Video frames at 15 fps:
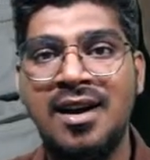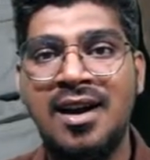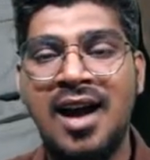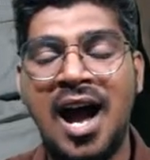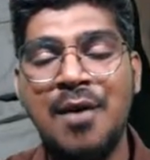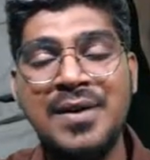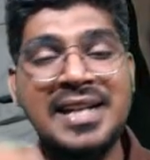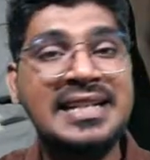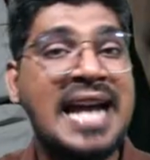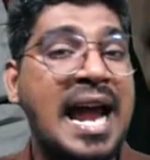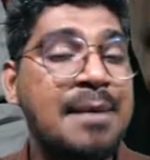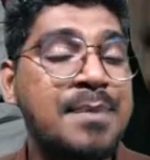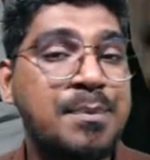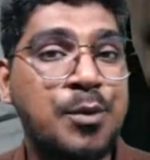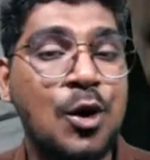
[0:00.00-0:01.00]
How it
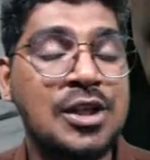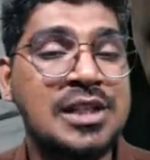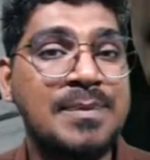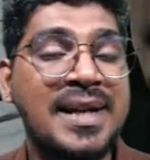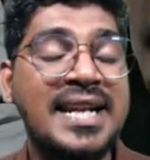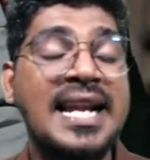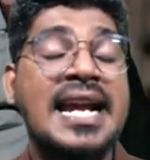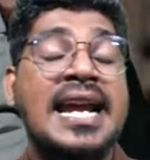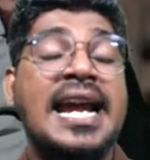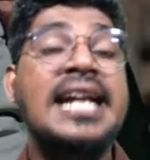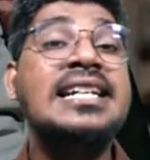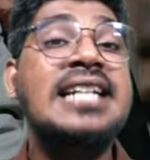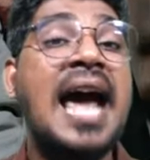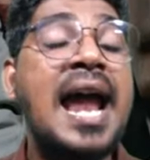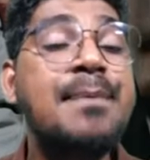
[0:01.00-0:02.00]
can be possible?
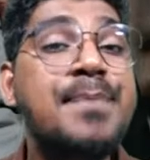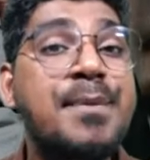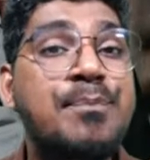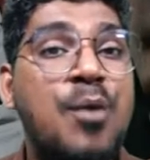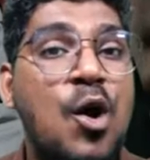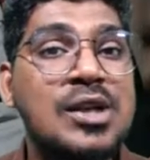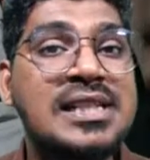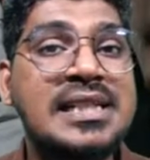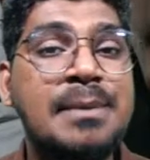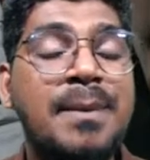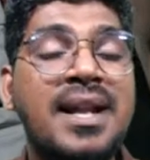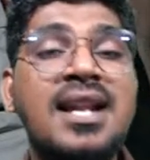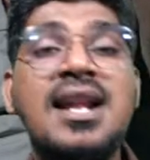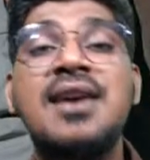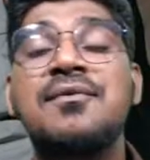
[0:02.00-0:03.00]
It can be
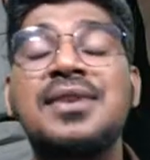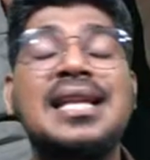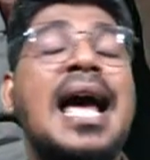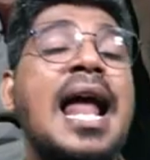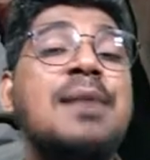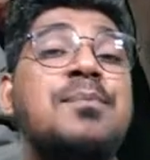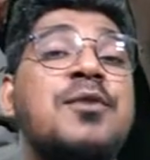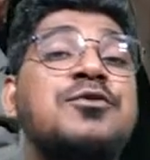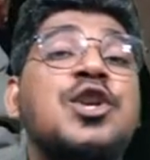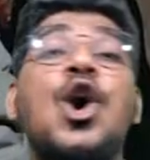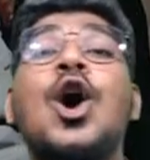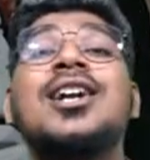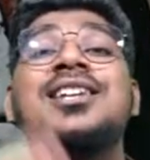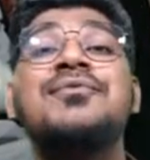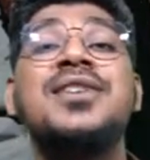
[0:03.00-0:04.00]
possible with the help of the
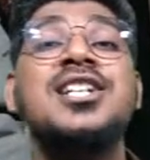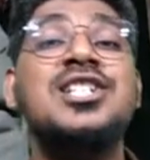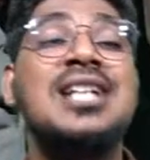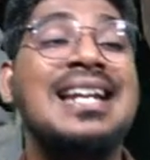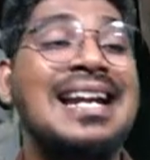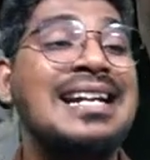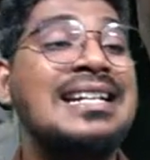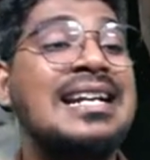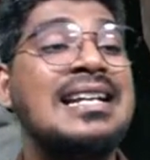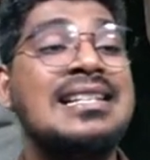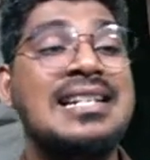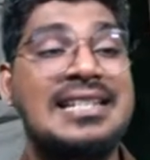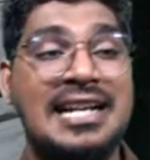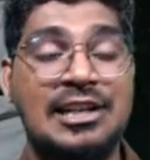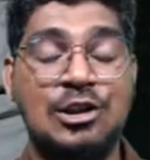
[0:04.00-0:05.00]
artificial
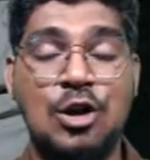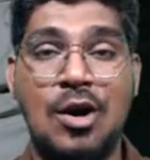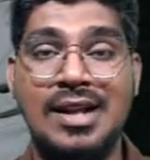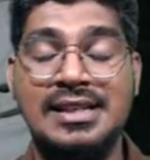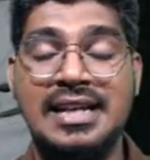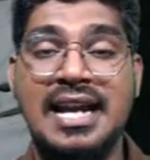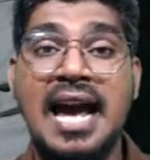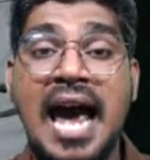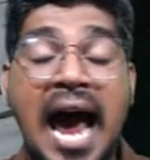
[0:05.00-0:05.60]
intelligence technology,